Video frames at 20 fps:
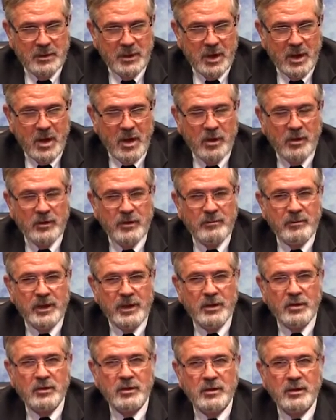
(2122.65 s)
All of them
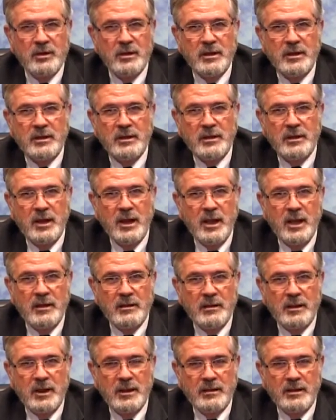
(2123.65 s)
made clear that
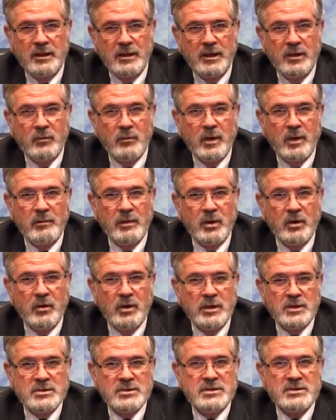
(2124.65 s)
they didn't want to be
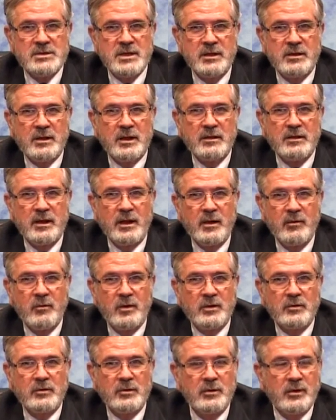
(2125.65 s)
lawyers because they thought that I
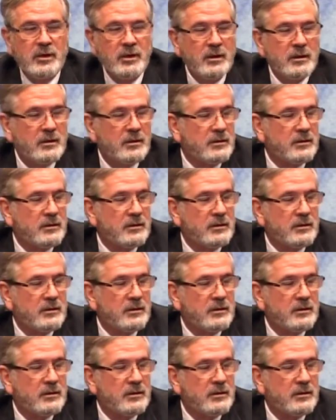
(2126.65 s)
worked too hard.